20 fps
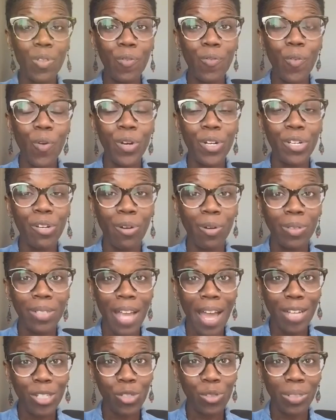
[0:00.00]
the 40-Year-Old
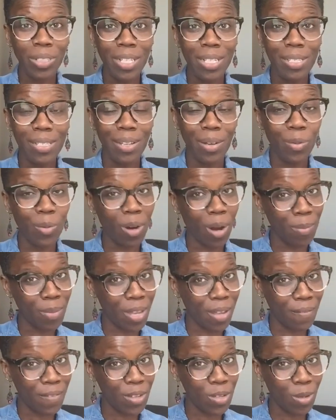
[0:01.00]
Naturalista, where I'm
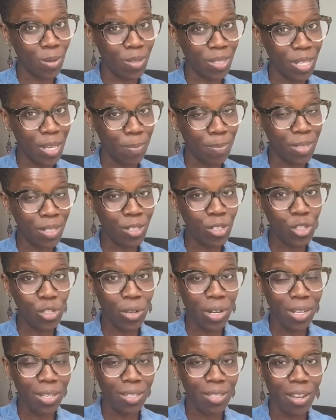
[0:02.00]
giving you tips and
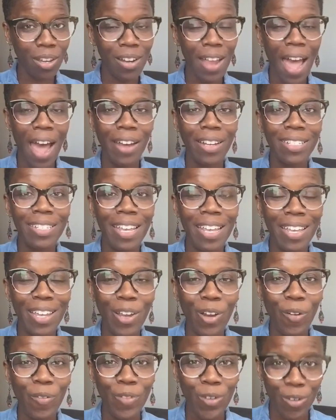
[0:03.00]
tricks on how to take
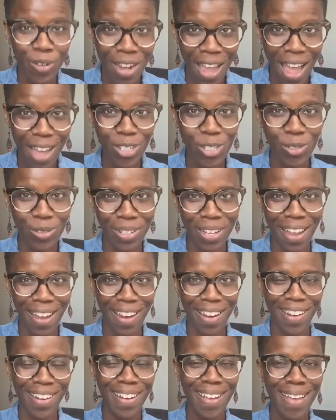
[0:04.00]
care of your natural
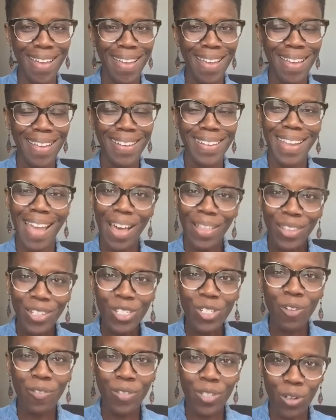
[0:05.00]
hair now
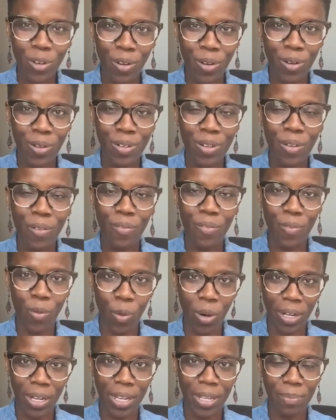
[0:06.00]
that you've turned
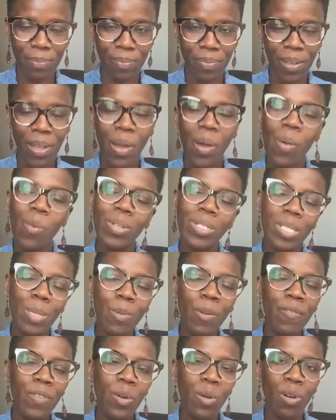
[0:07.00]
40. Well, some
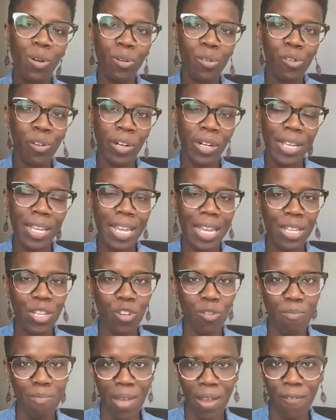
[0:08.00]
of you are already in
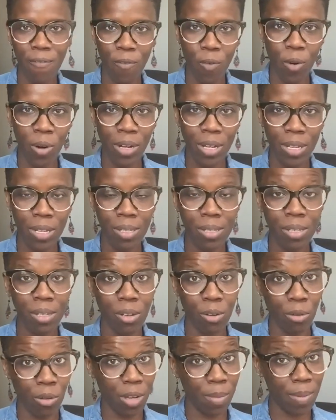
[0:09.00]
your mid-40s,
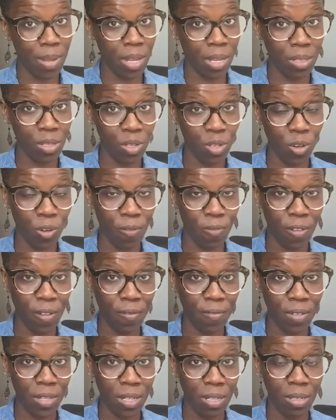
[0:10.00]
creeping into your
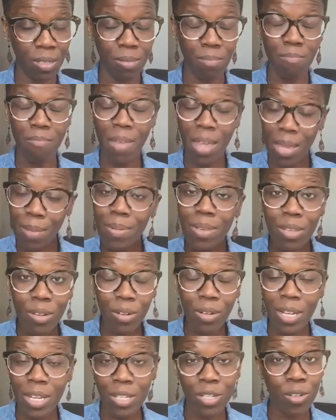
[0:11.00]
50s, maybe
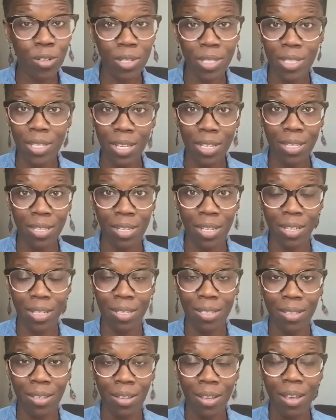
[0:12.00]
you're in your
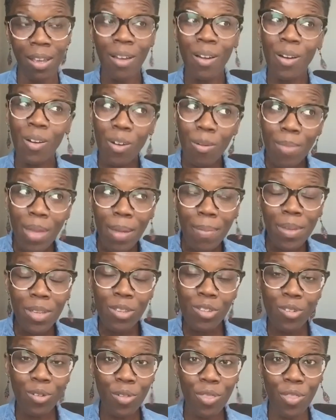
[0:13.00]
60s, or maybe
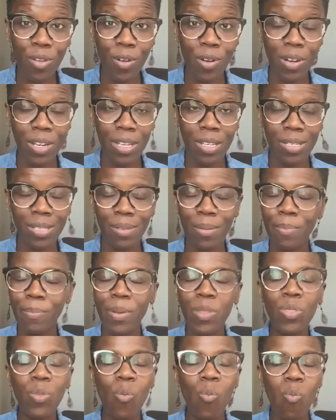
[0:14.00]
in your 30s.
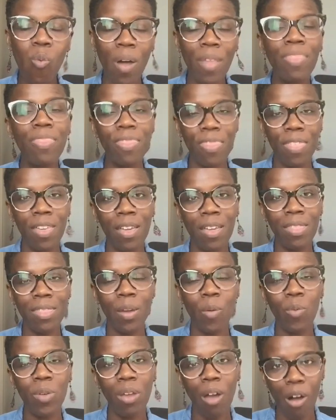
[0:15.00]
But the one thing
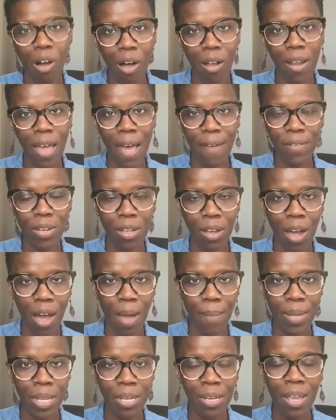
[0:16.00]
that we all have in
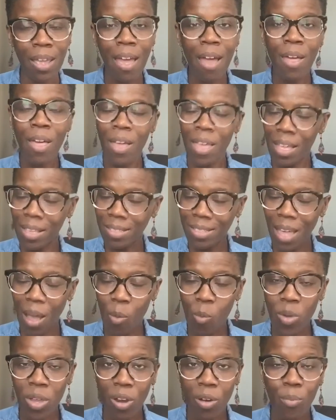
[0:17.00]
common is
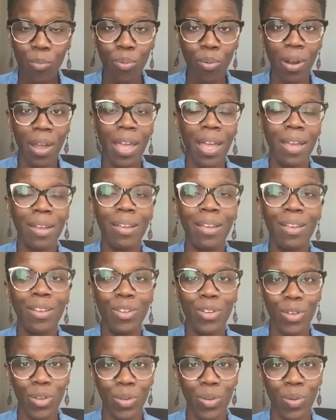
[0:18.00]
that we are brand
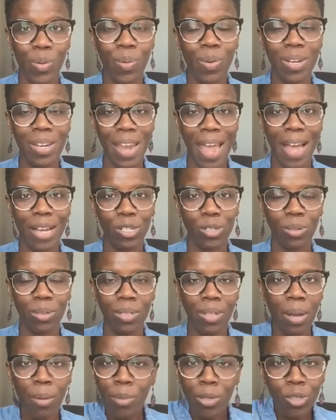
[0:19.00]
new
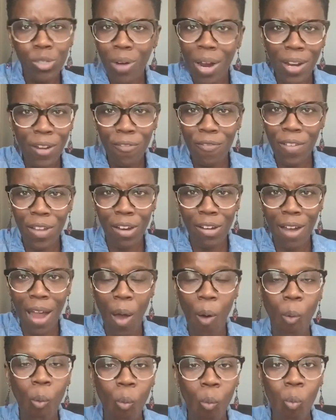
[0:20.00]
naturals, and we're trying to figure
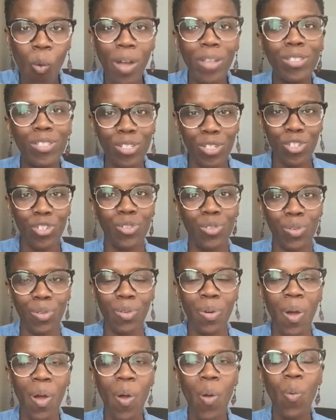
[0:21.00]
out what to
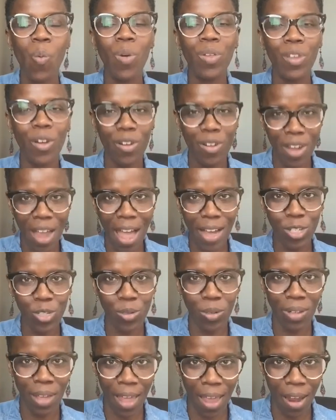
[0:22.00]
do with our
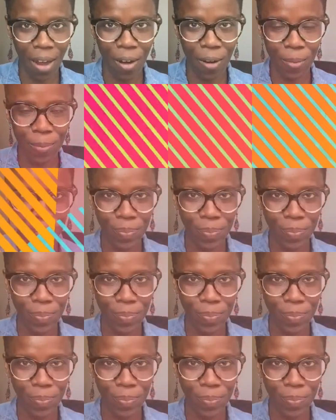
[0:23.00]
natural hair.